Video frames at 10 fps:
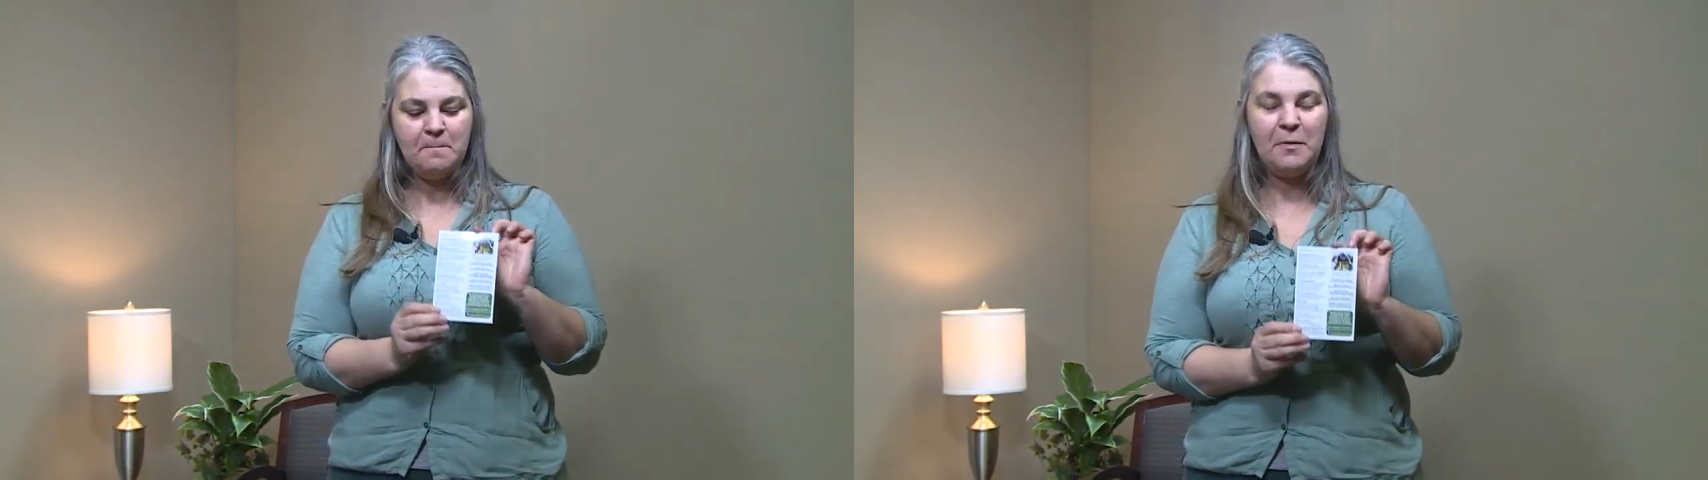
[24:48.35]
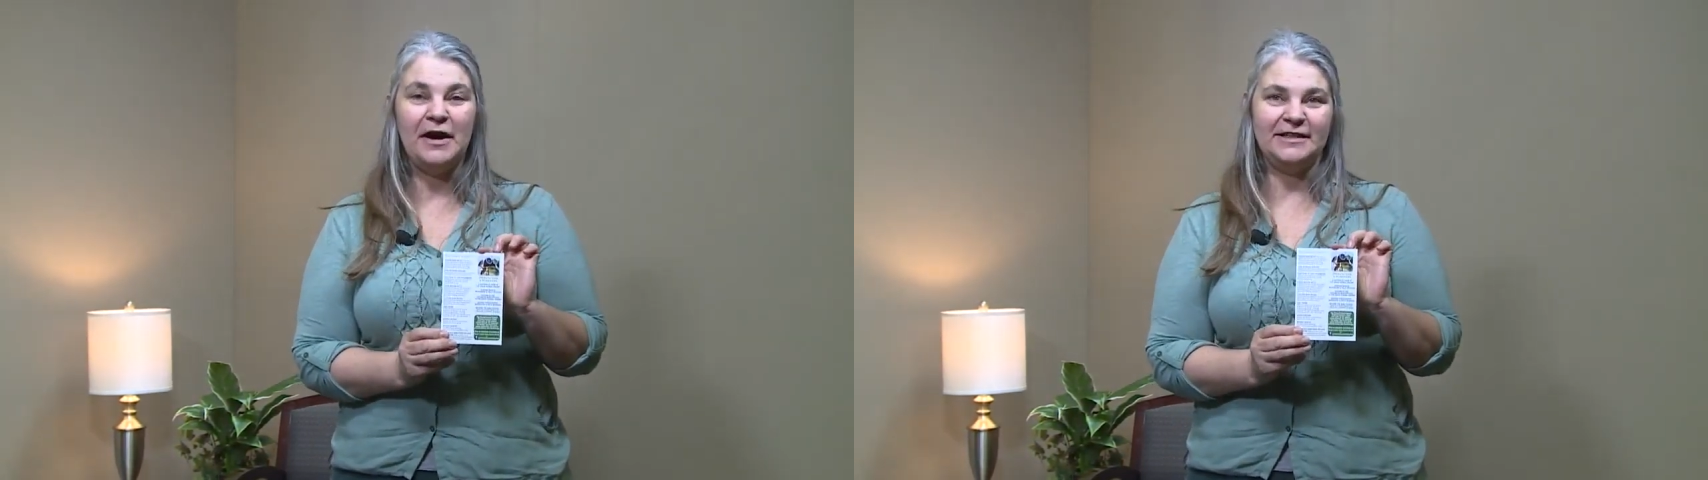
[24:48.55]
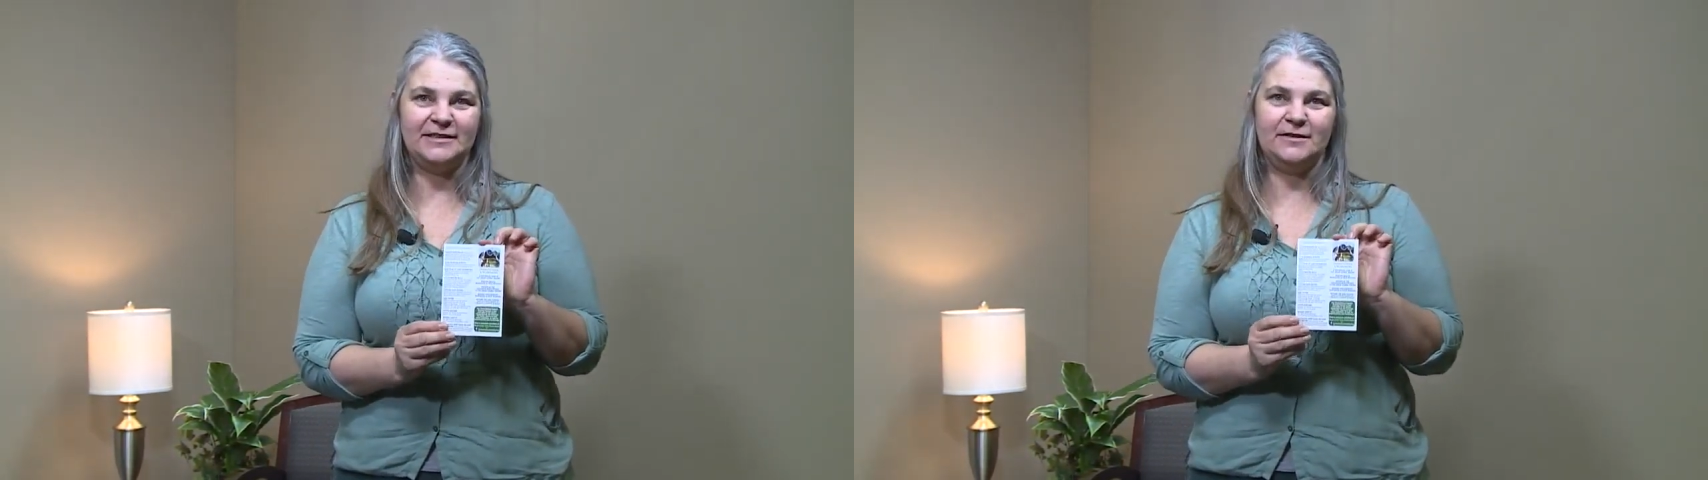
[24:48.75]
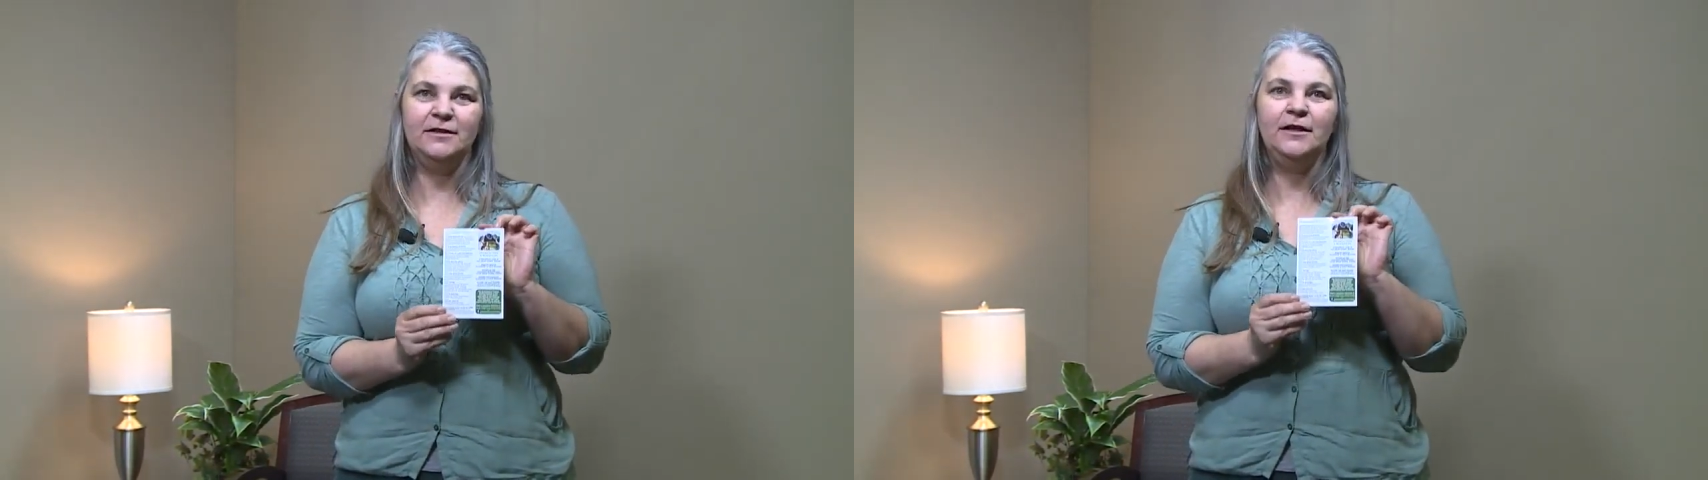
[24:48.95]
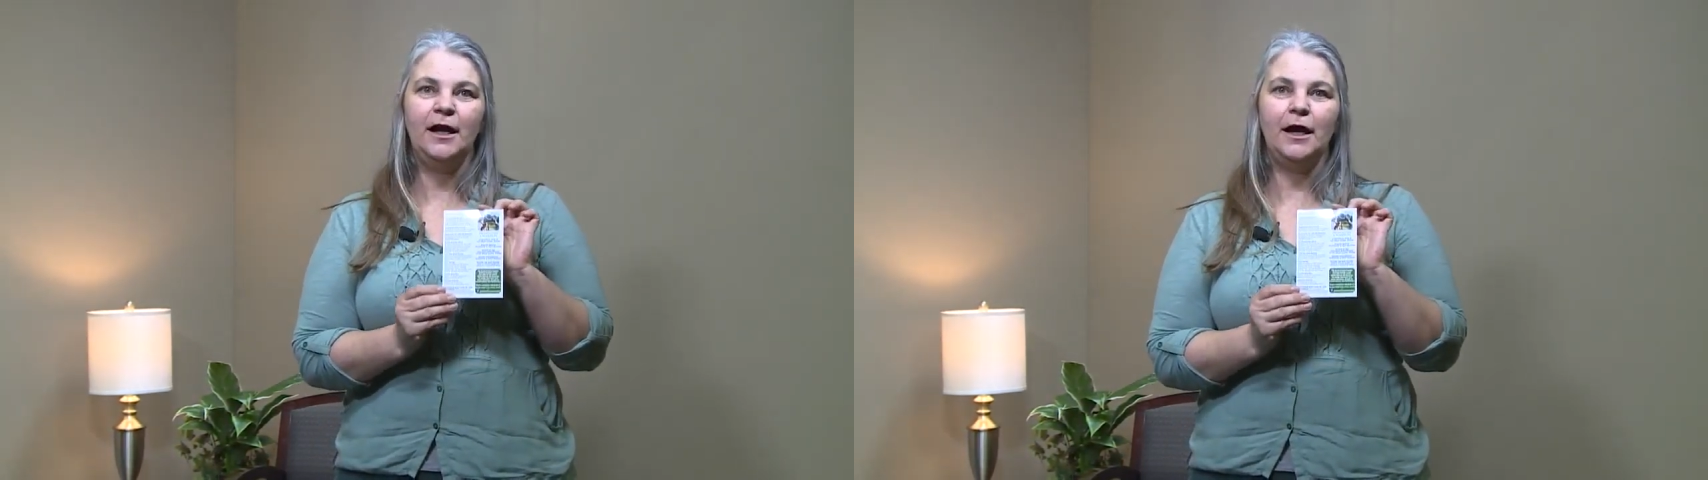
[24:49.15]
but
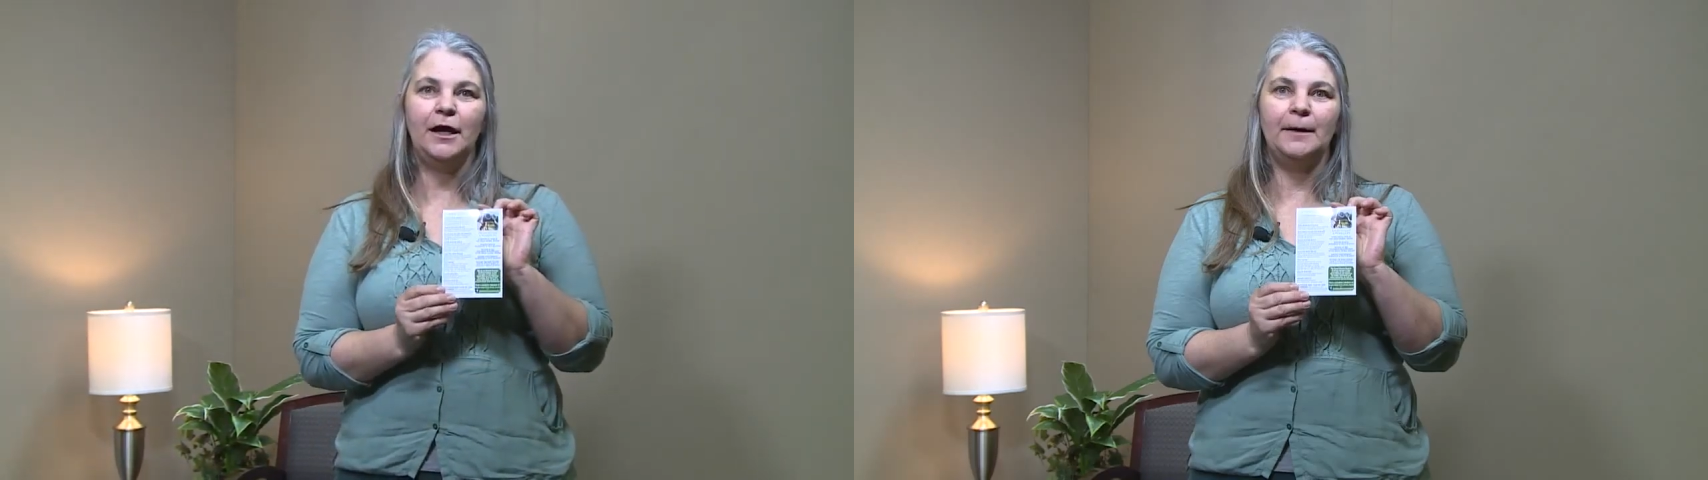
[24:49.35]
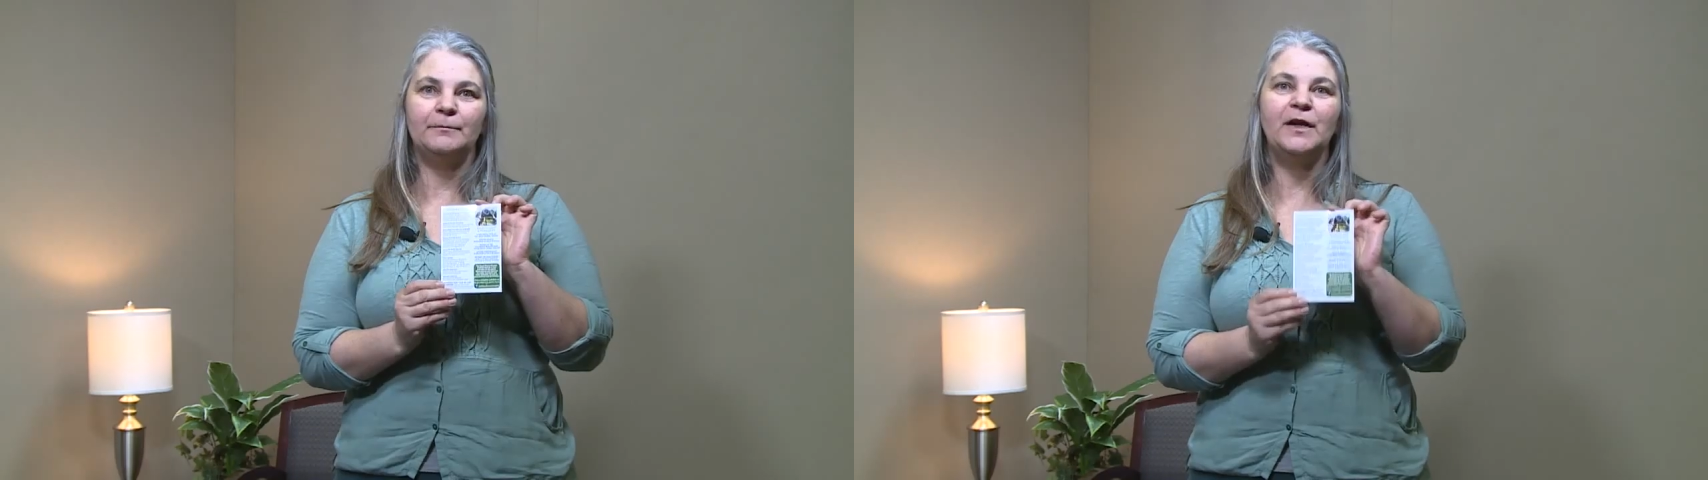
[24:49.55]
um,